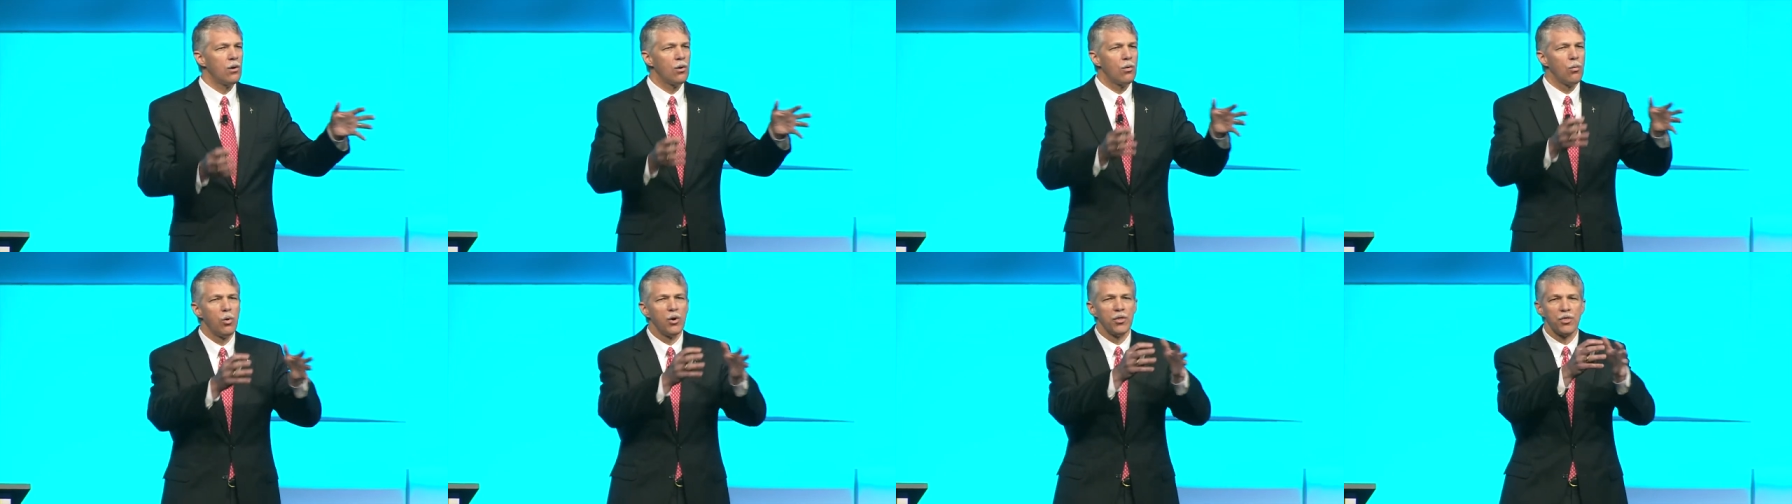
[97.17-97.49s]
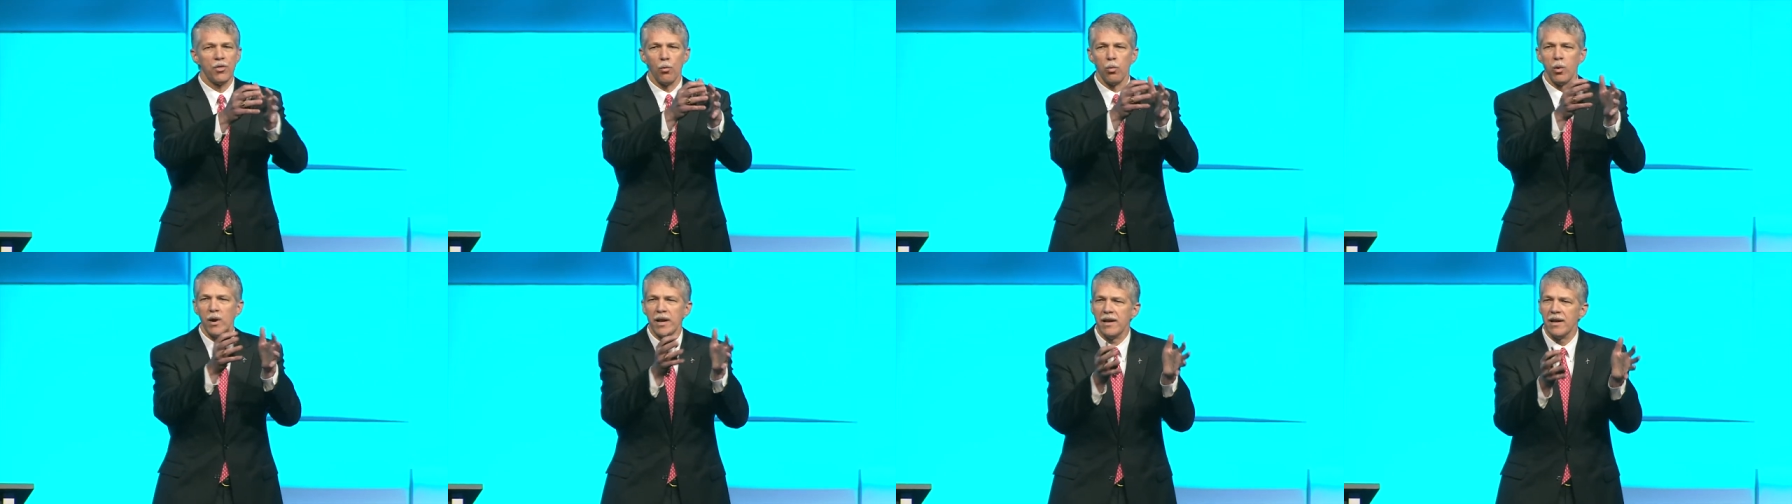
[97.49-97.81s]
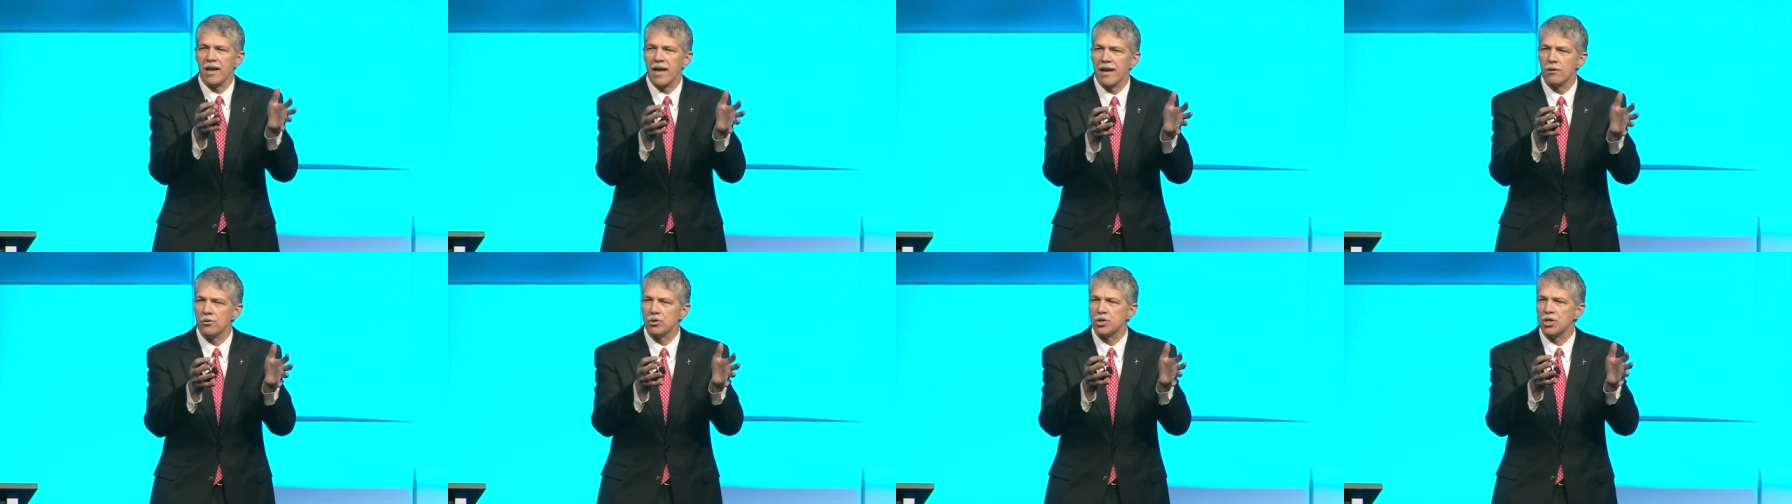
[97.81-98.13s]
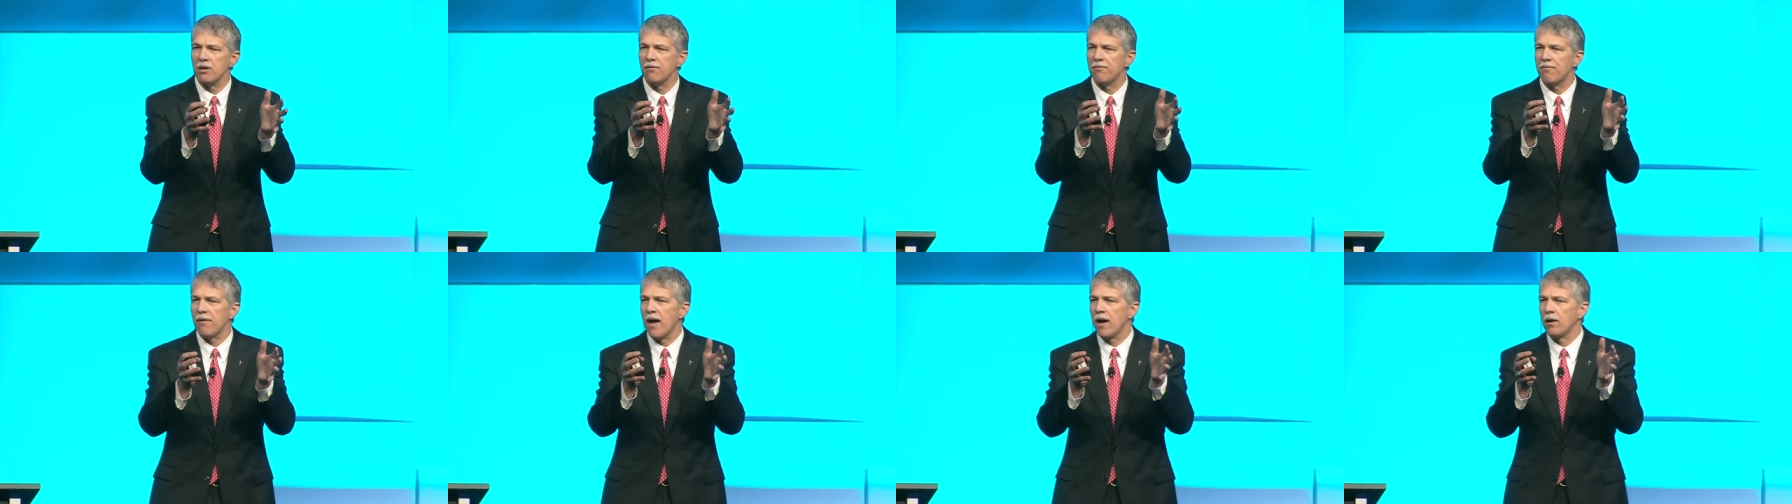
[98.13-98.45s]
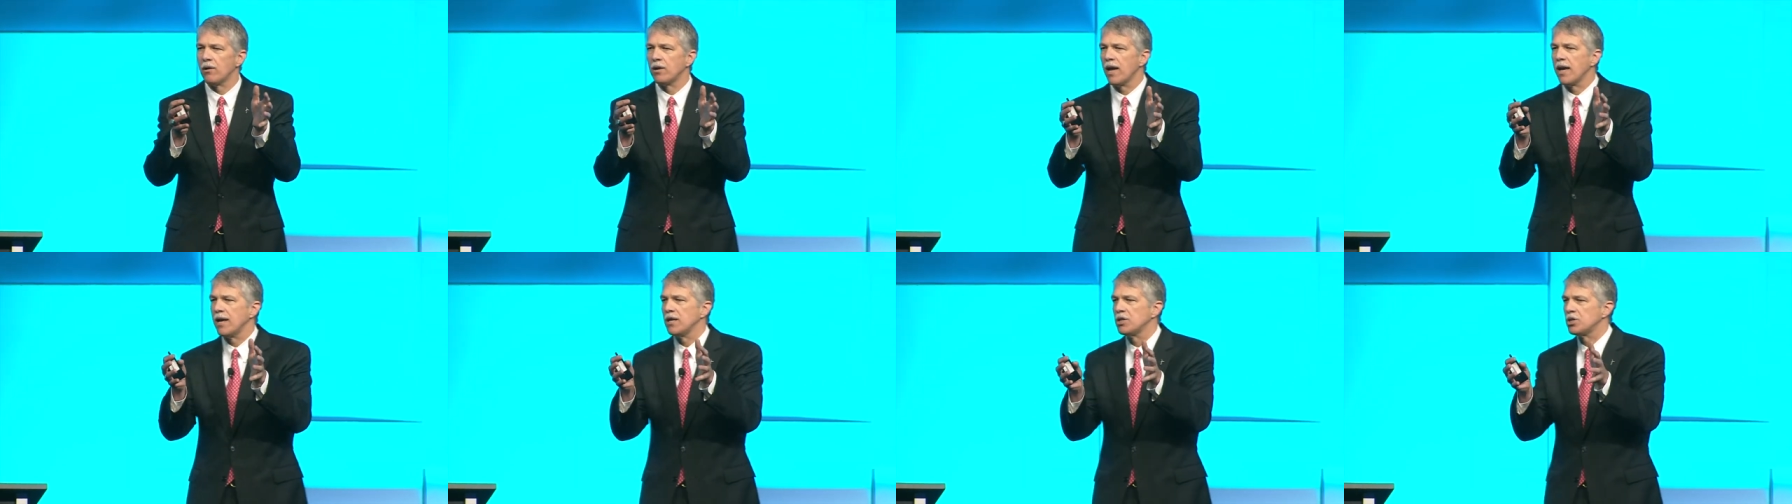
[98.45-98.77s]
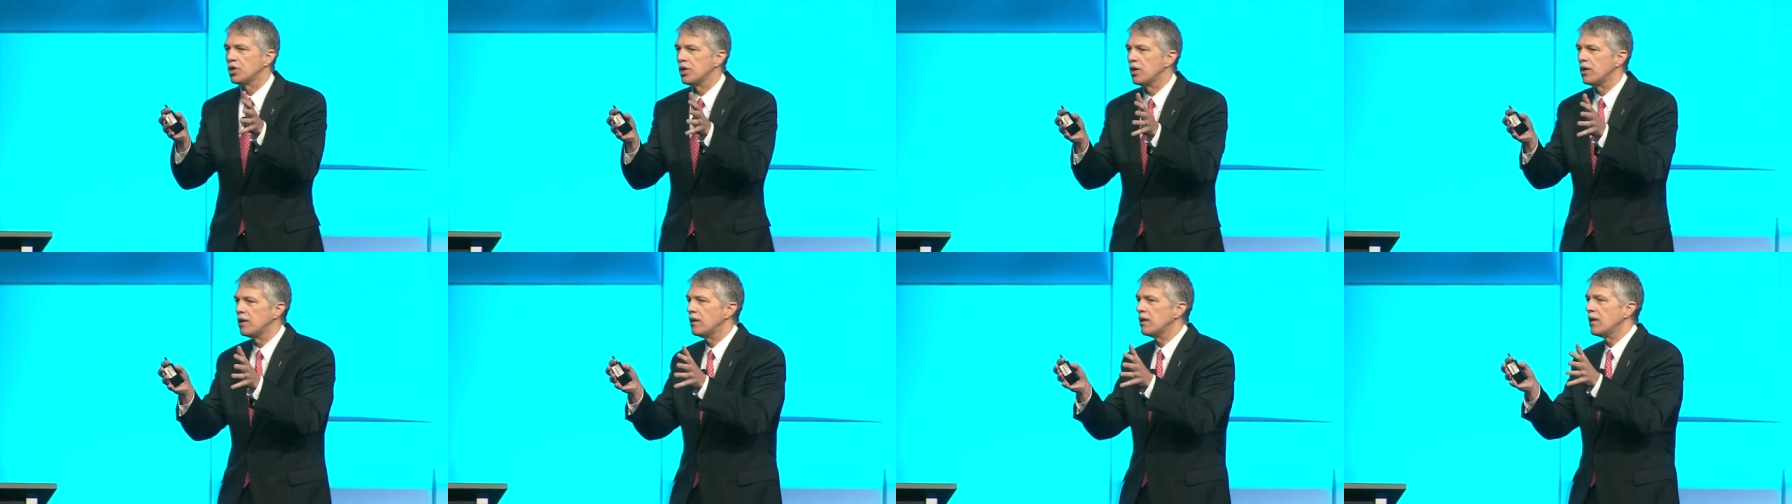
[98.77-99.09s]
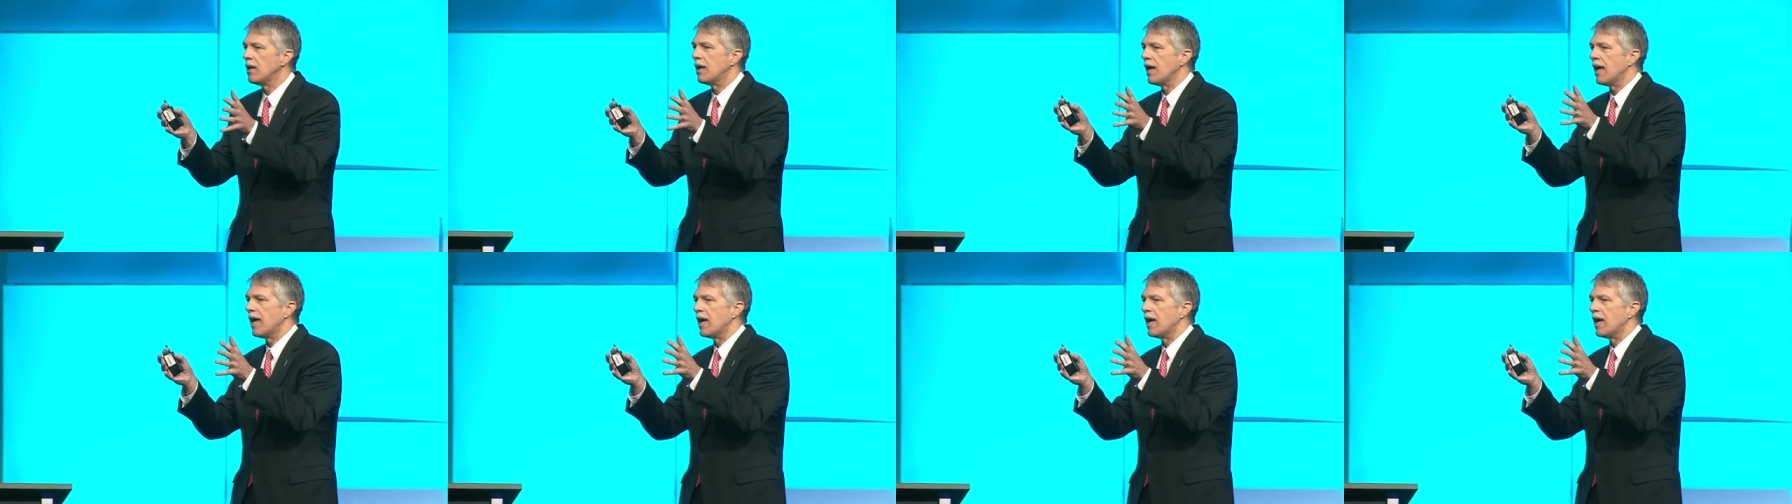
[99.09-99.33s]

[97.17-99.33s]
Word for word: with the Wind Energy Foundation,